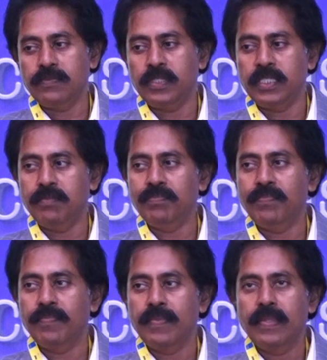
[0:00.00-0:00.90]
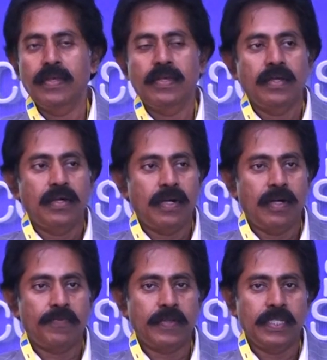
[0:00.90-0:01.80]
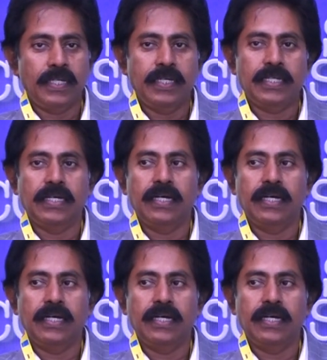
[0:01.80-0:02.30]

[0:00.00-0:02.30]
for them. After that,